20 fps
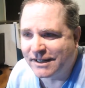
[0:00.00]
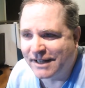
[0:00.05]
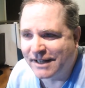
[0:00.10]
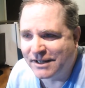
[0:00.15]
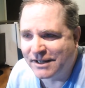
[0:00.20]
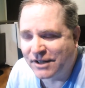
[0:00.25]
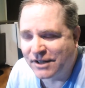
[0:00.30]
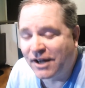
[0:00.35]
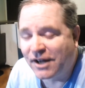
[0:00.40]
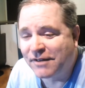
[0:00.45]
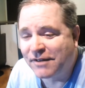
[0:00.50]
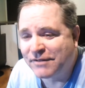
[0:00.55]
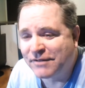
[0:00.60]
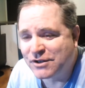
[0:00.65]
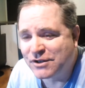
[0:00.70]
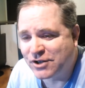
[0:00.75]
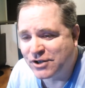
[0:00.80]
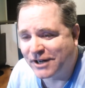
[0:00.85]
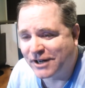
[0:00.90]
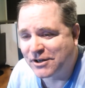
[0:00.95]
and love
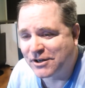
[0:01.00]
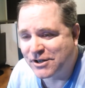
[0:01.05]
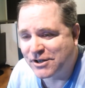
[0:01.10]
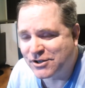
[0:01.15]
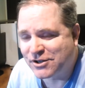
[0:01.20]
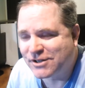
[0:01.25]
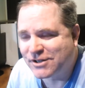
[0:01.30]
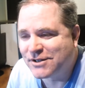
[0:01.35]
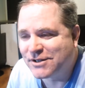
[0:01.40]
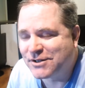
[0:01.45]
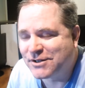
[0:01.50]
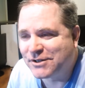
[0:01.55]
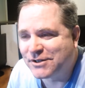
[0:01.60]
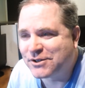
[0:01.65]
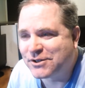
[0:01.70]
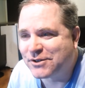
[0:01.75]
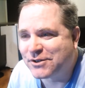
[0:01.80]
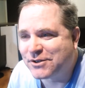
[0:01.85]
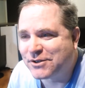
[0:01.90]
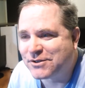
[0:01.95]
and cherish is the
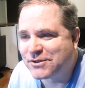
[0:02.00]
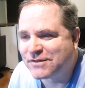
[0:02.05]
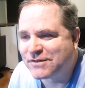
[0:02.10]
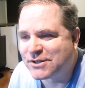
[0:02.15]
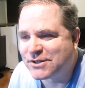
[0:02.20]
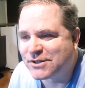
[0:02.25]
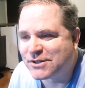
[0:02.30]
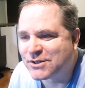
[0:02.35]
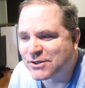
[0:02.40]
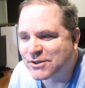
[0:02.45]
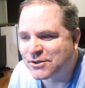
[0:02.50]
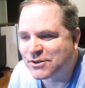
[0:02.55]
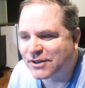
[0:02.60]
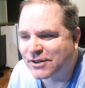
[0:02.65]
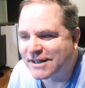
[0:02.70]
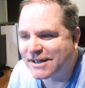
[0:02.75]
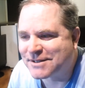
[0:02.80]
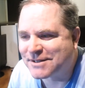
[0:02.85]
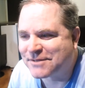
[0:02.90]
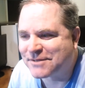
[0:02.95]
Church of Jesus
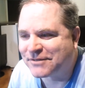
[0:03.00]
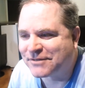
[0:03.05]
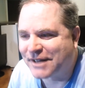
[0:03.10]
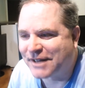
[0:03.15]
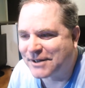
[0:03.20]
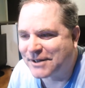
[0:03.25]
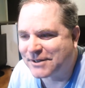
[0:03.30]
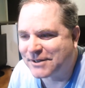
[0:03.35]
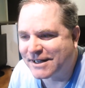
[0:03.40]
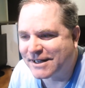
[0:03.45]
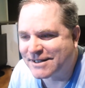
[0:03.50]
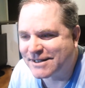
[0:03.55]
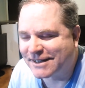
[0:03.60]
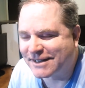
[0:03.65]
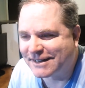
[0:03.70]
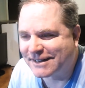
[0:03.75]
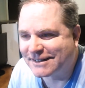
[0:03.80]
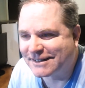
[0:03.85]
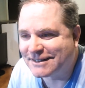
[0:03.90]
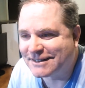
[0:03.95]
Christ of Latter day
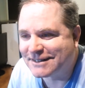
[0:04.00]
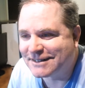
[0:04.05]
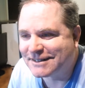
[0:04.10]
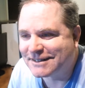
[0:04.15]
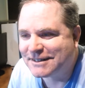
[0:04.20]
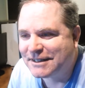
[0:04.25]
Saints.